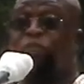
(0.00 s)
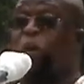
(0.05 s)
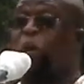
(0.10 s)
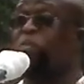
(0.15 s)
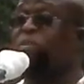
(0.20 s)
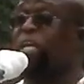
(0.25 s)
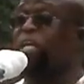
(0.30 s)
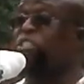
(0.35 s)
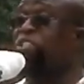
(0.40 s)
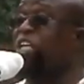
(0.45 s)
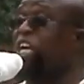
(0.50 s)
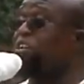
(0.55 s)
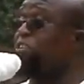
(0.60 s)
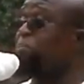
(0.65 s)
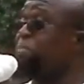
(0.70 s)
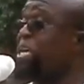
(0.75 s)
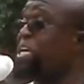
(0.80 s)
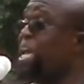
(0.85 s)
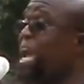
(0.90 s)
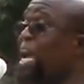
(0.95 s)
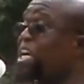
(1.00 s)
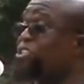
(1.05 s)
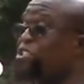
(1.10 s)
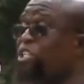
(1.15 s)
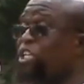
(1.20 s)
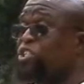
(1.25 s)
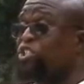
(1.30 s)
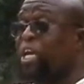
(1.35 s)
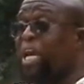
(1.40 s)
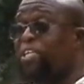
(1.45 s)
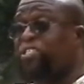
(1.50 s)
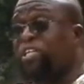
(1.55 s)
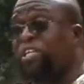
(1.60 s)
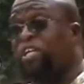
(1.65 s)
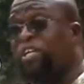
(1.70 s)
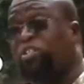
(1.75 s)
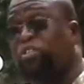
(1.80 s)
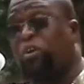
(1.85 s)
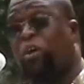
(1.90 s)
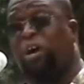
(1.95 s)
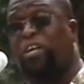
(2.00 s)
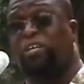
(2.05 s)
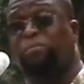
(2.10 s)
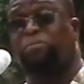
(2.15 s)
folk that seem to be cashing the checks and enjoying